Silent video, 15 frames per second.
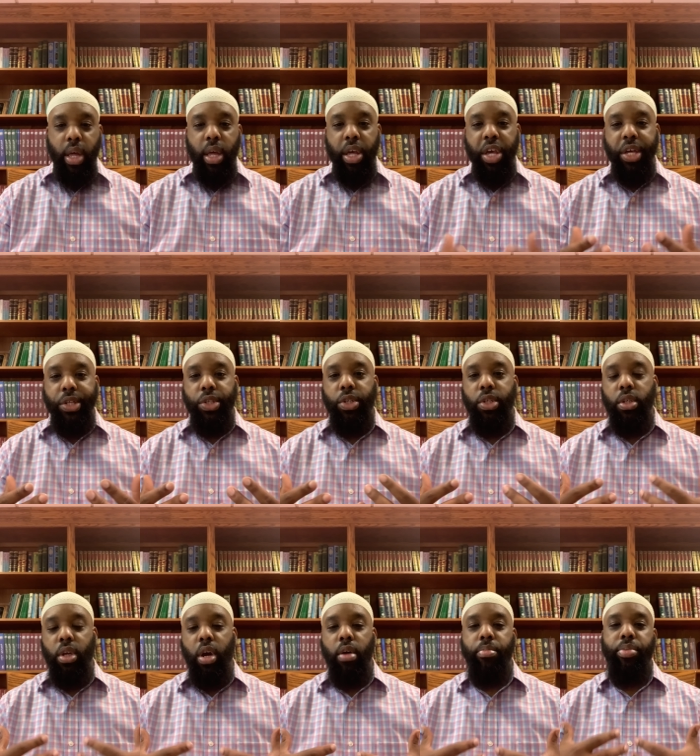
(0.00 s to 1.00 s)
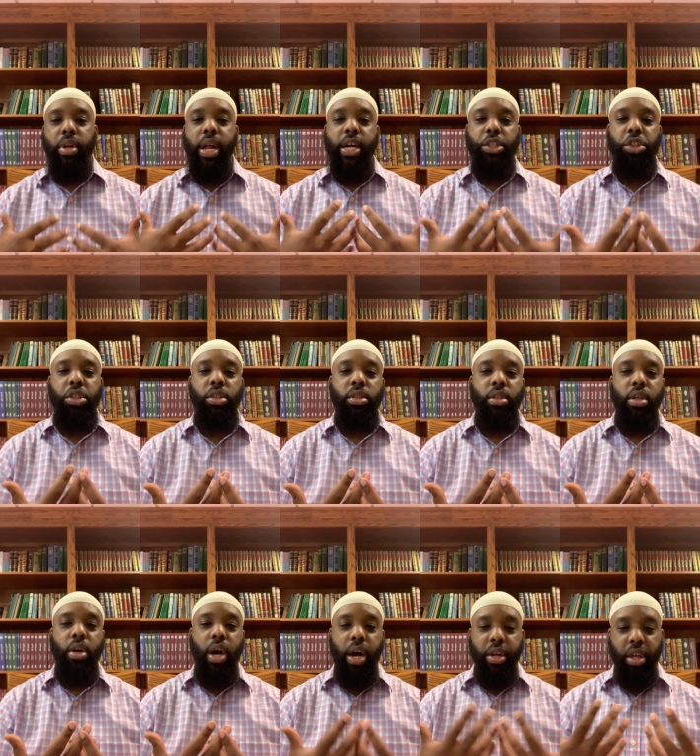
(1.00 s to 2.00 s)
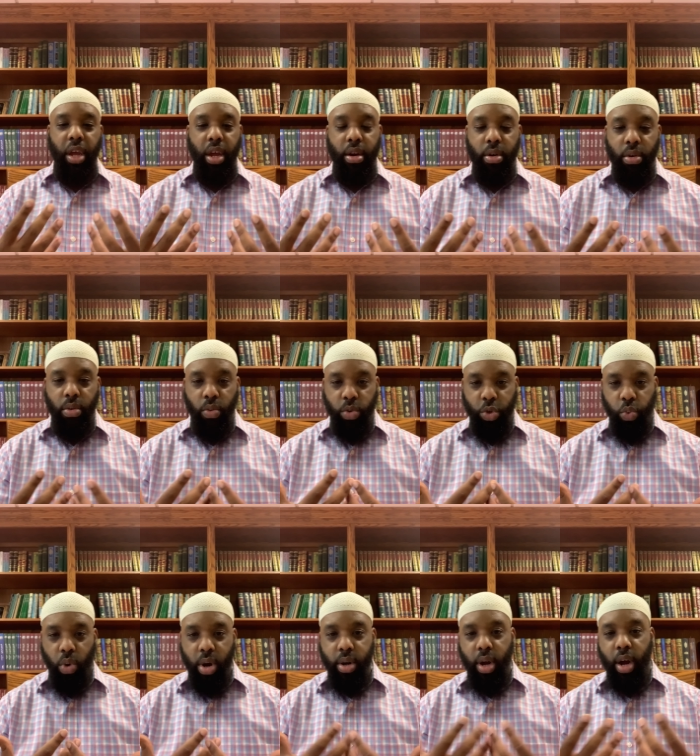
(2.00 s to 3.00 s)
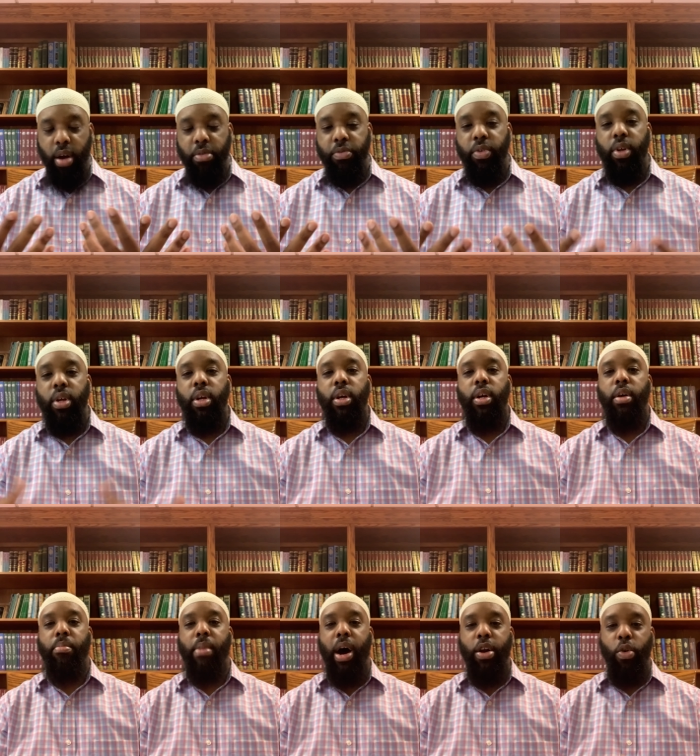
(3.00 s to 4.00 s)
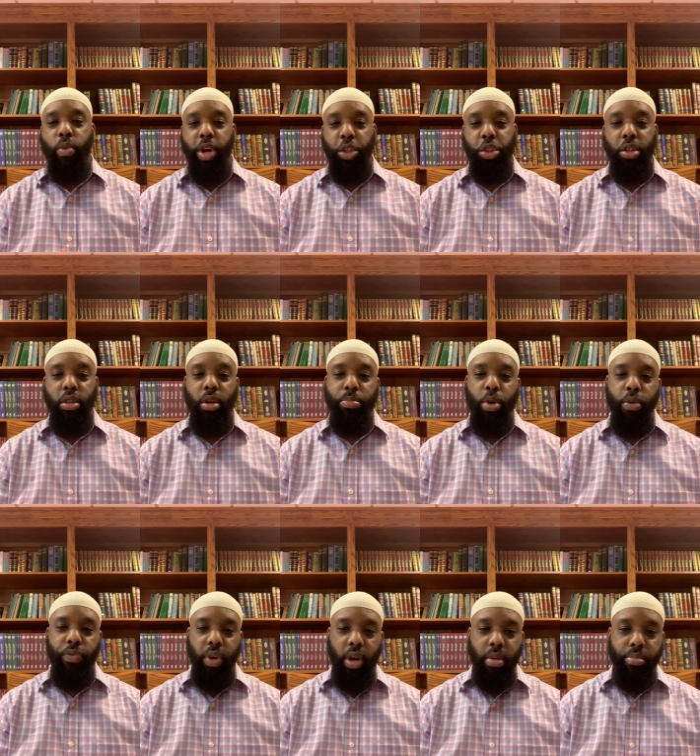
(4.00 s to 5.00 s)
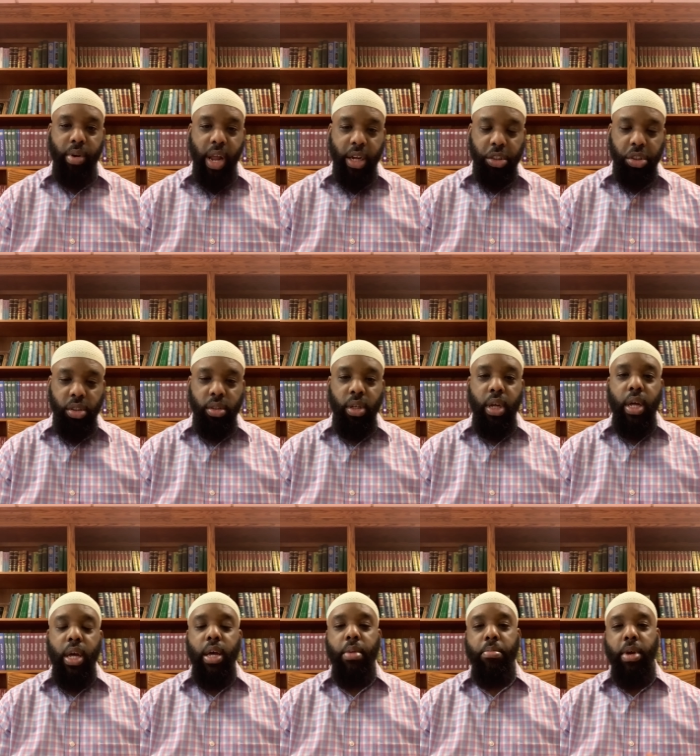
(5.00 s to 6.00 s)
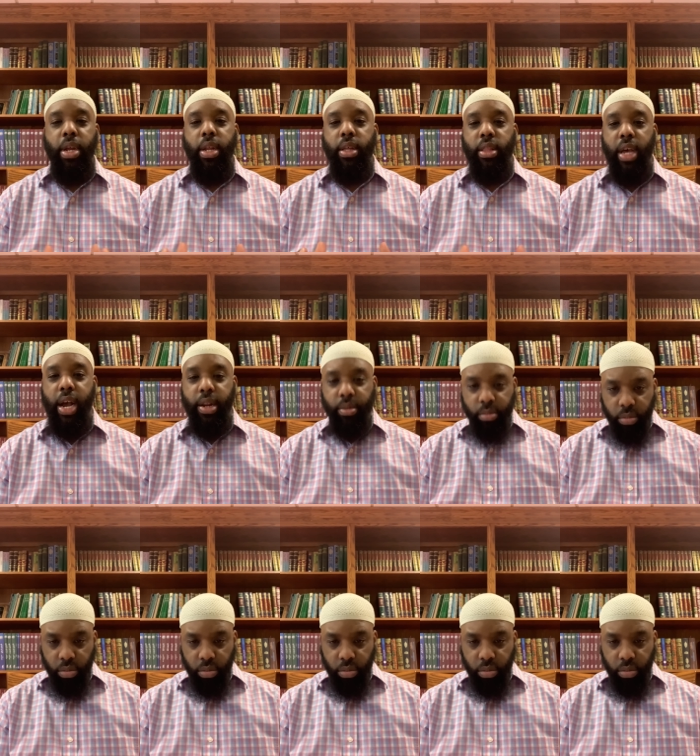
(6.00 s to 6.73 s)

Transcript: his complexion, again, was one of moderation, the perfect complexion, meaning that